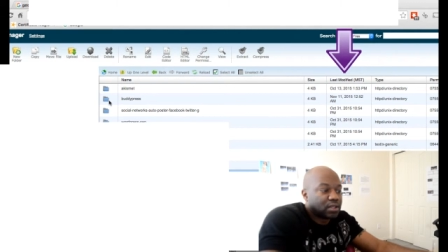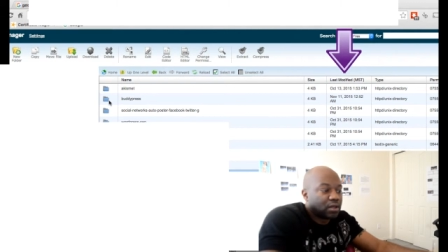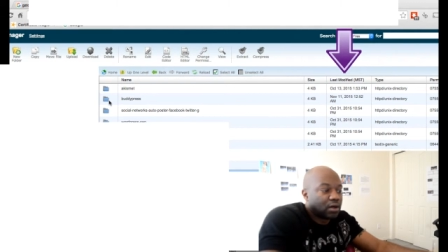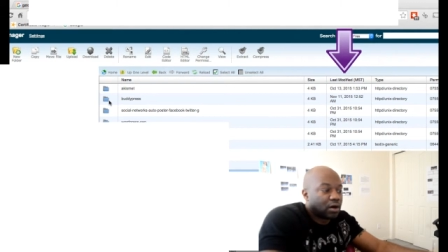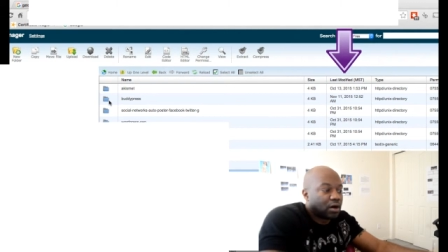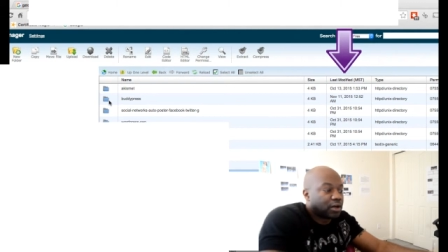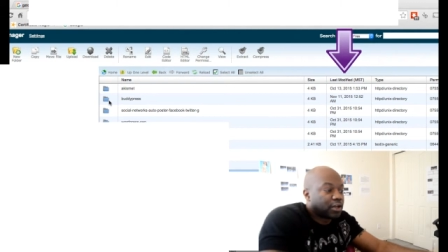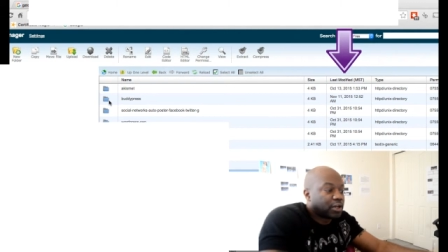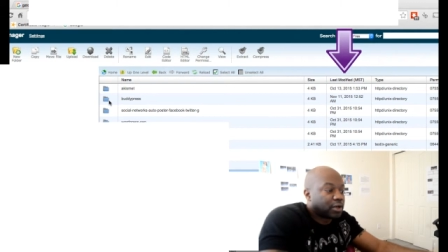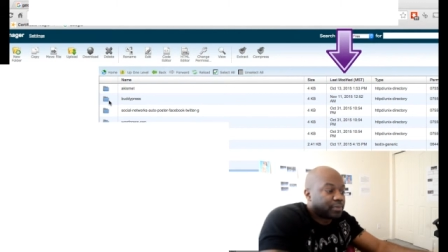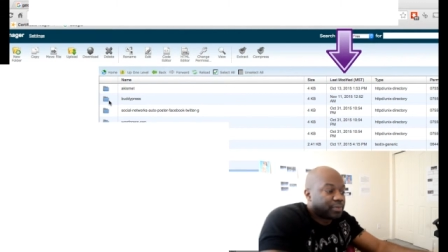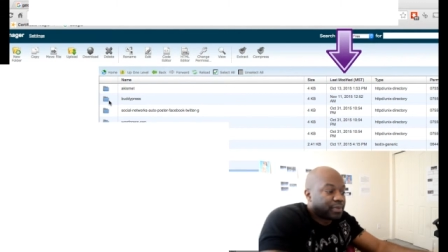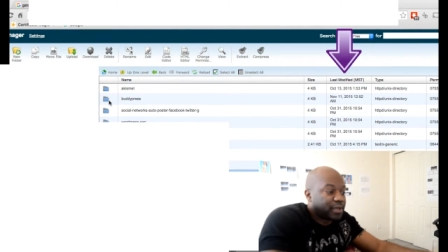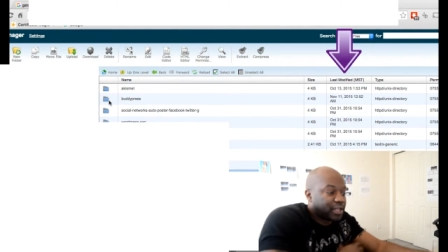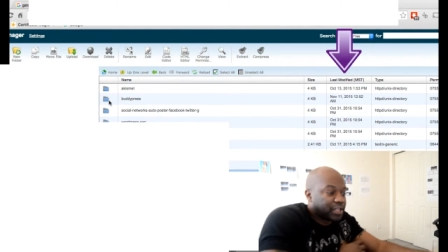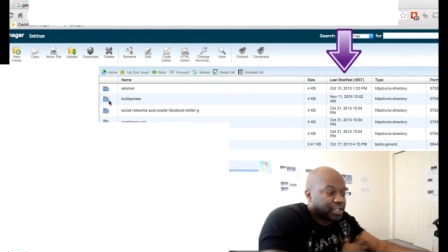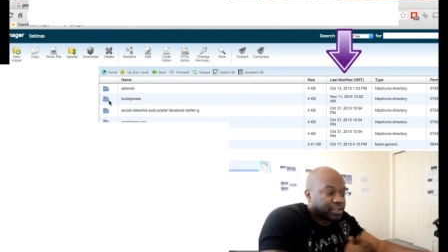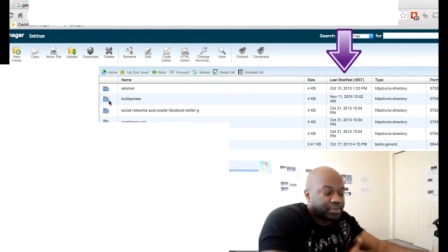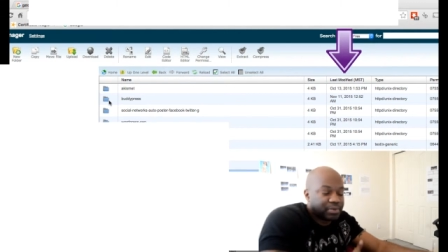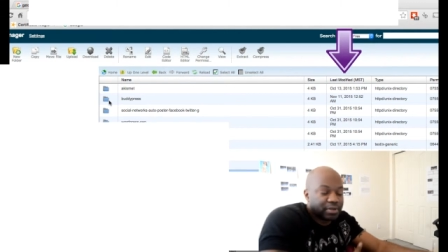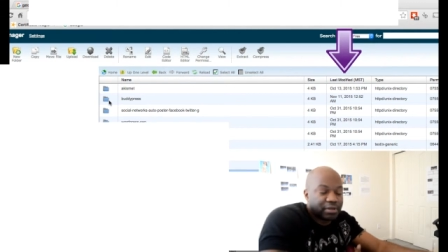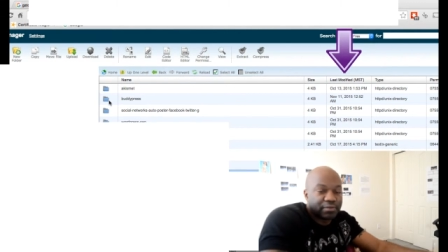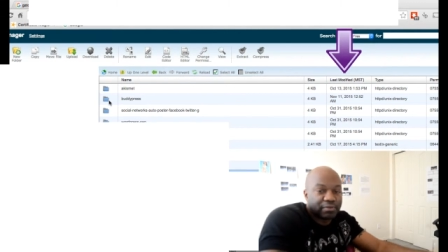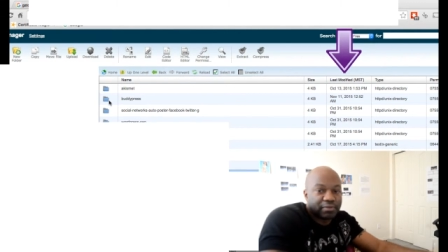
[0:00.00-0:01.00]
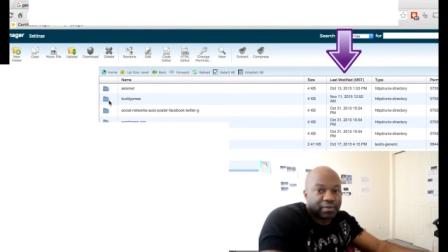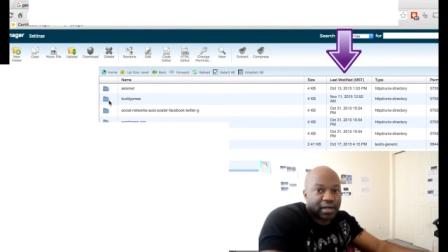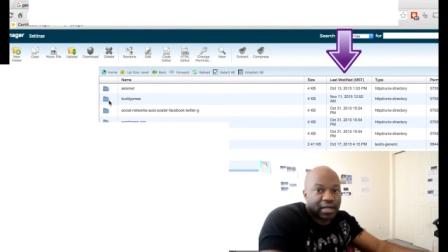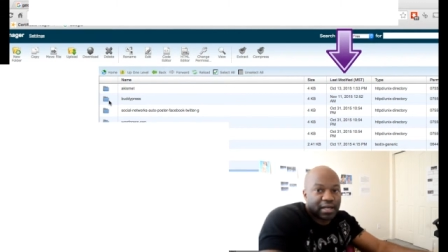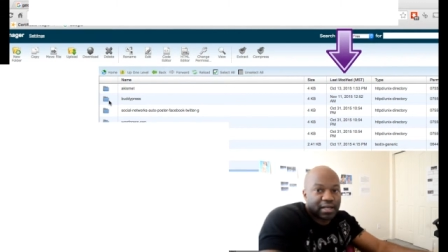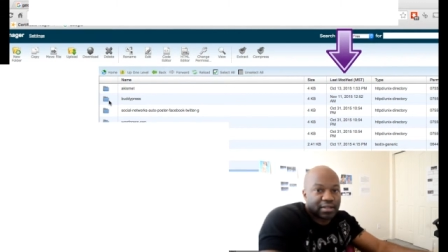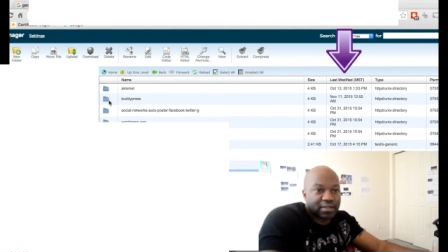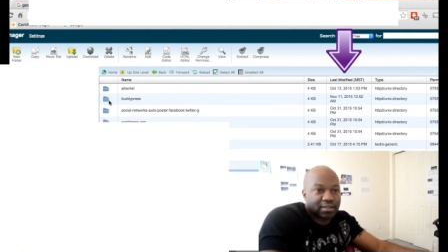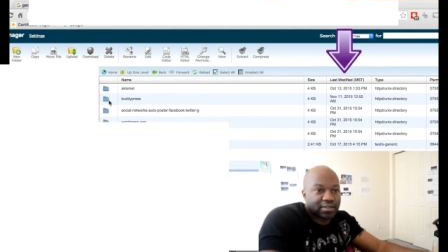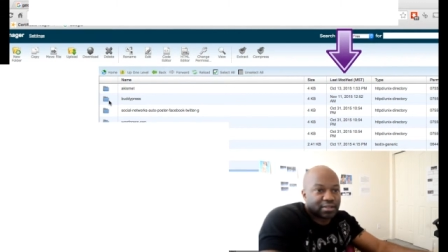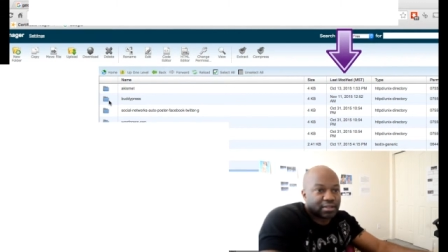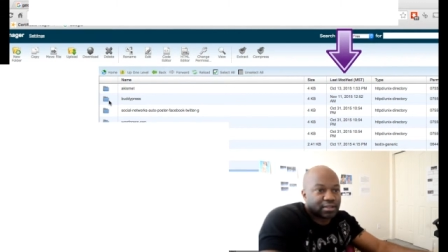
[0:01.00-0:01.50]
all your P H P
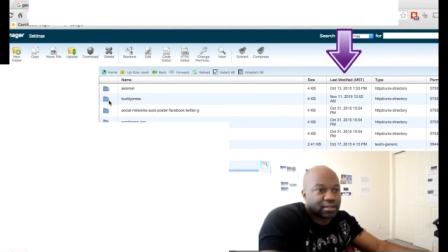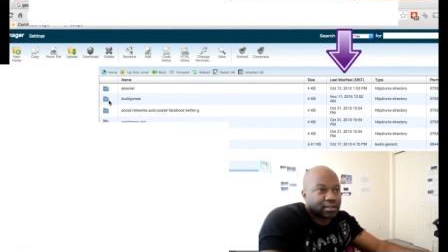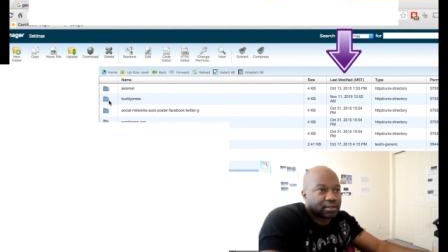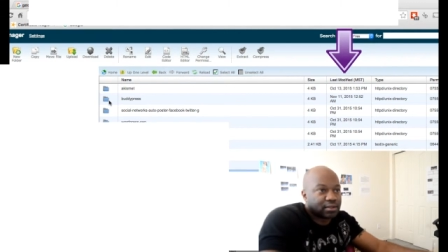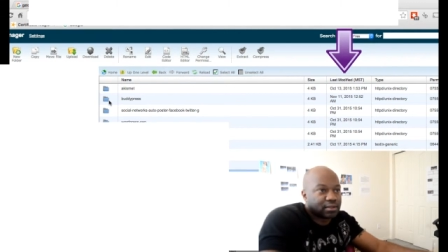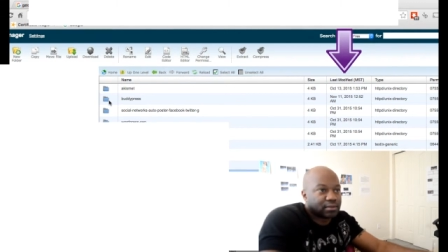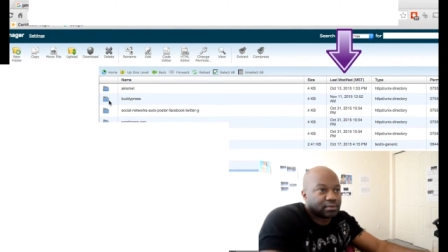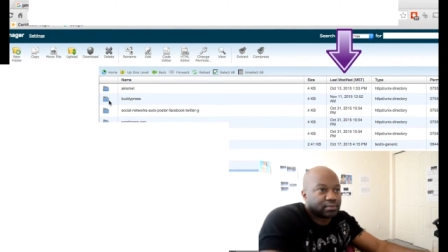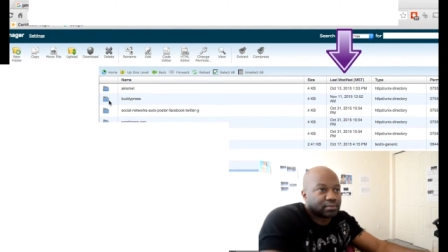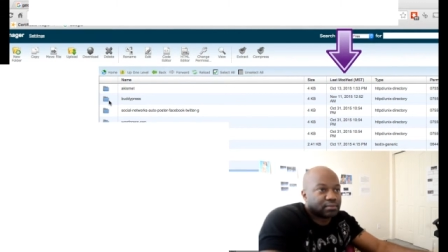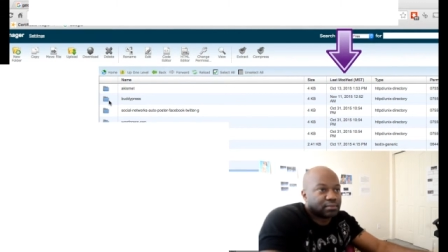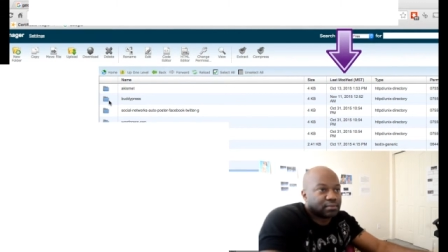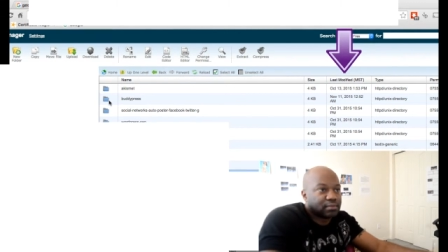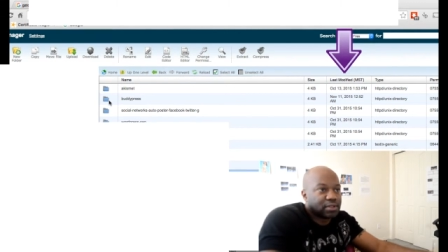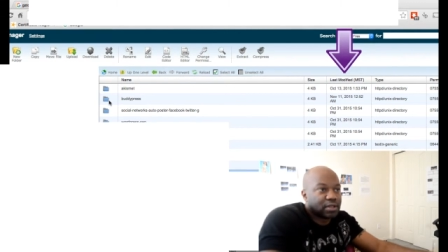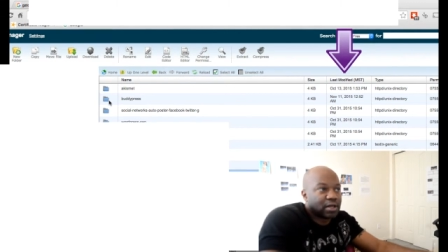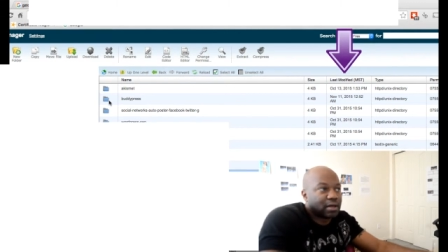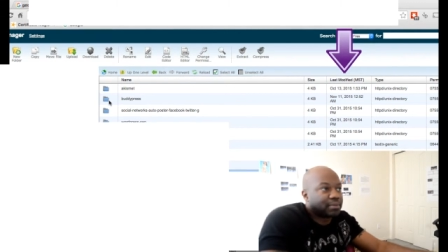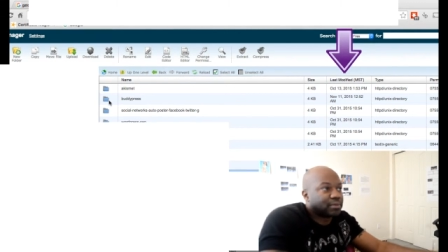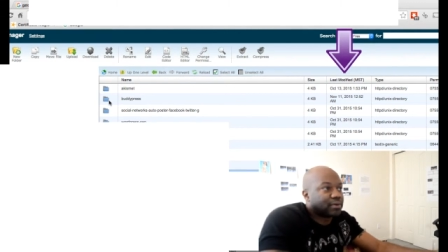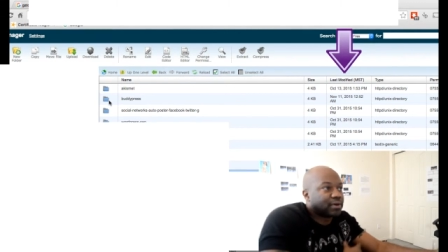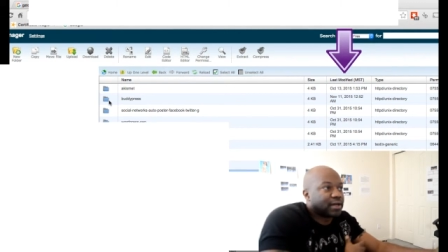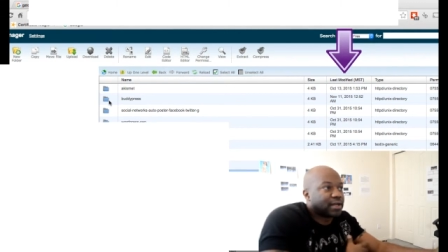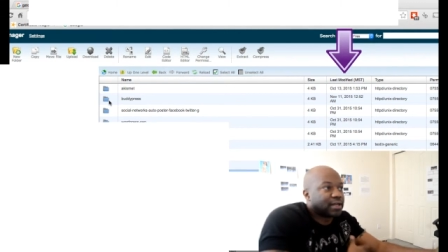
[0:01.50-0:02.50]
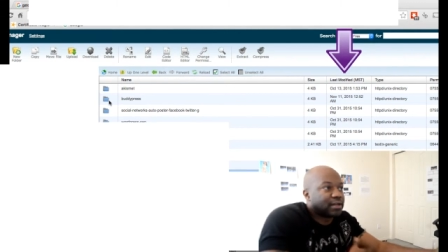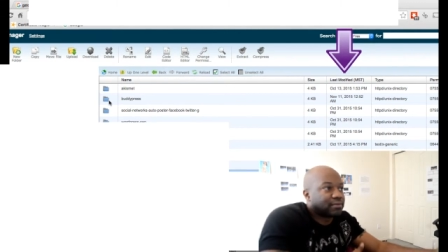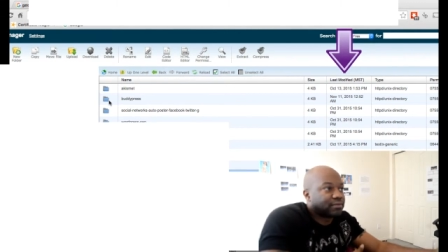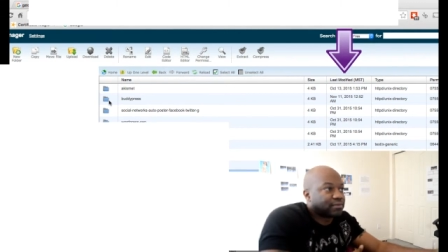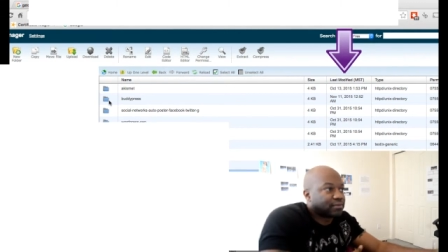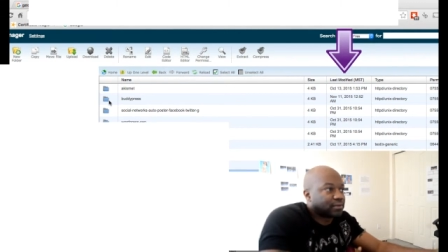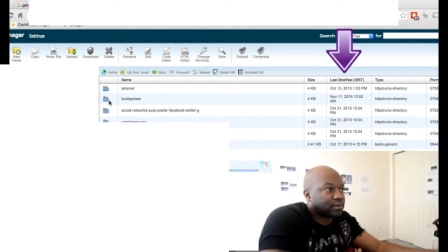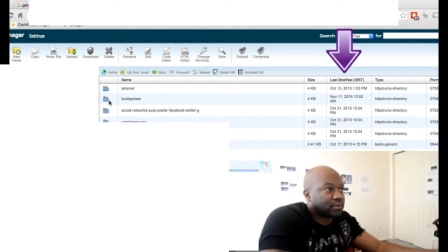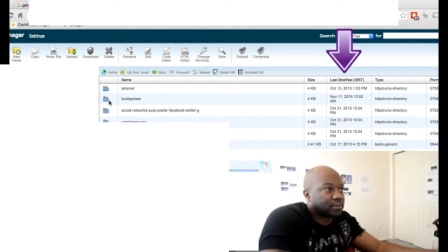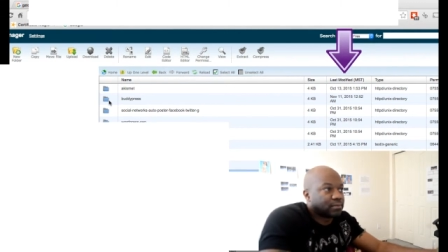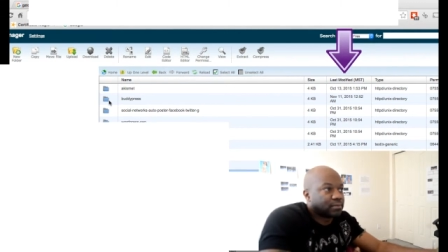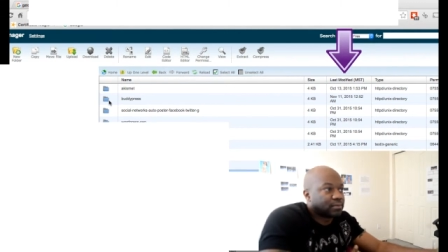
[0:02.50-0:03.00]
files on, you upgraded
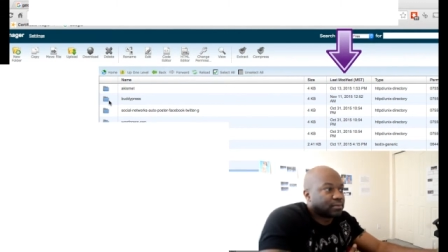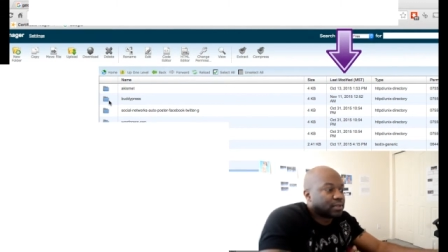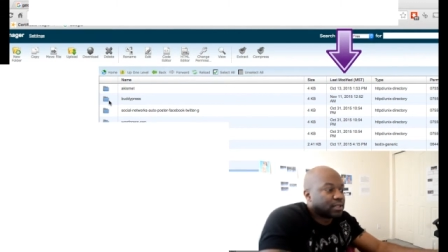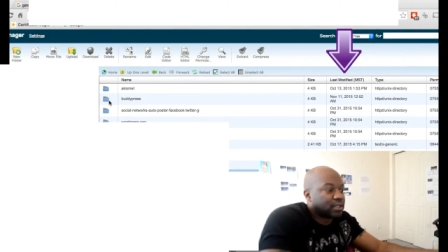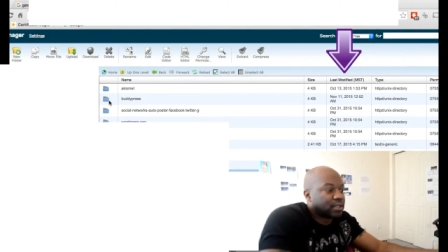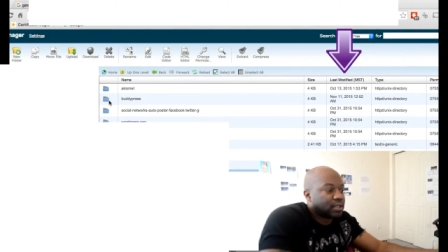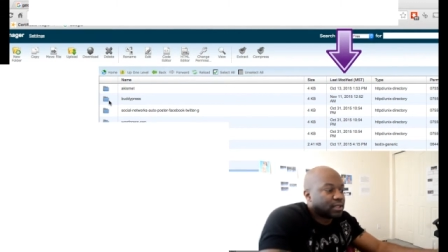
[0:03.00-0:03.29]
from